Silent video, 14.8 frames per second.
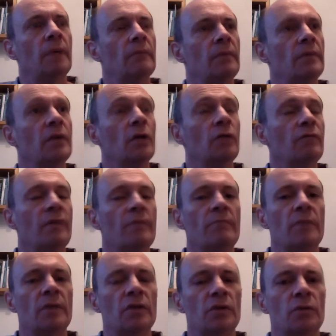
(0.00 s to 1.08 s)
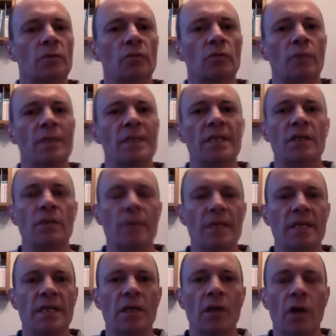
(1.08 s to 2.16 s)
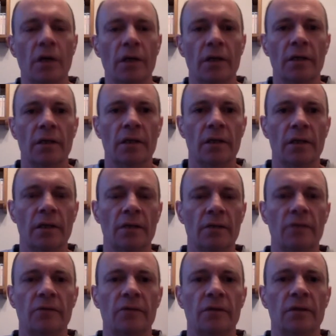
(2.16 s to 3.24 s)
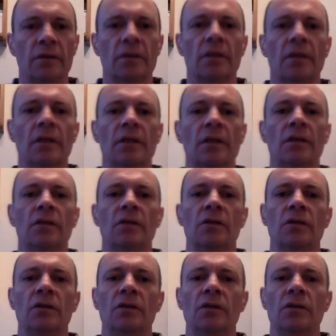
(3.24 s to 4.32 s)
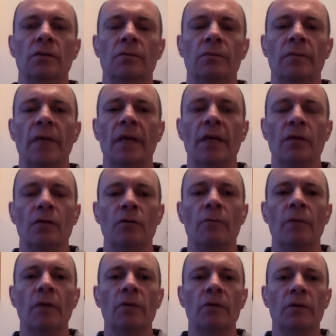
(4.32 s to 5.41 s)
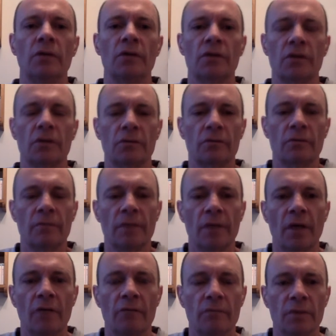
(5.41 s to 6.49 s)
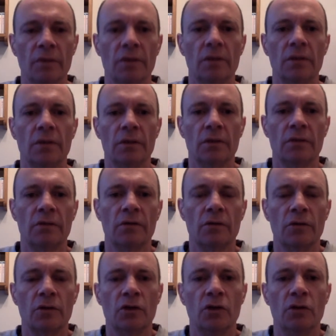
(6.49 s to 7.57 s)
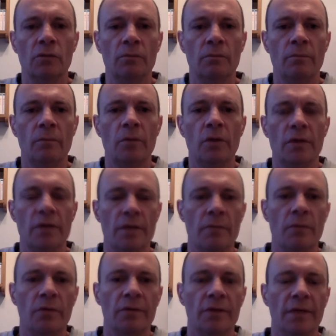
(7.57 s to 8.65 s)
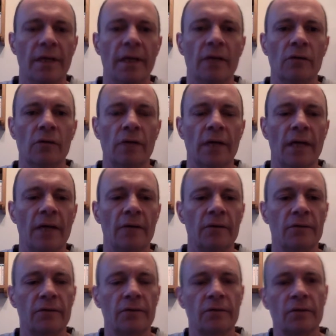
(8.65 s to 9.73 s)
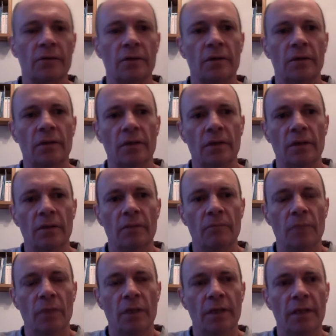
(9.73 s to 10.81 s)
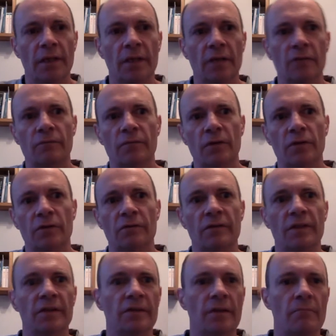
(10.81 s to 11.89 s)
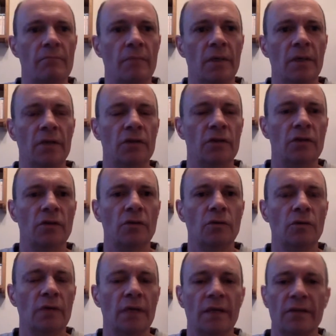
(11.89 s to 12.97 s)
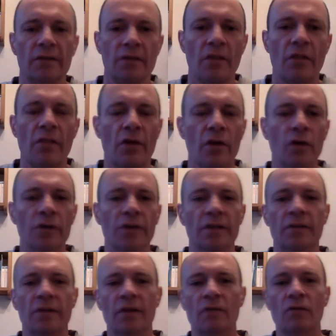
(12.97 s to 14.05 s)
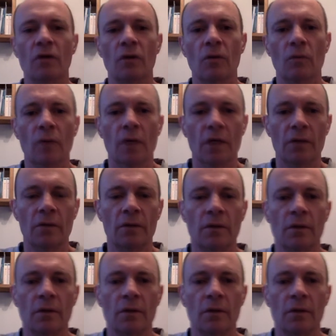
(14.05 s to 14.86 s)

November 2029, I think it is, and you'll get your bonus from the government as long as you put a deposit down on a house by I think it's 1st of December 2030, so you've got a while.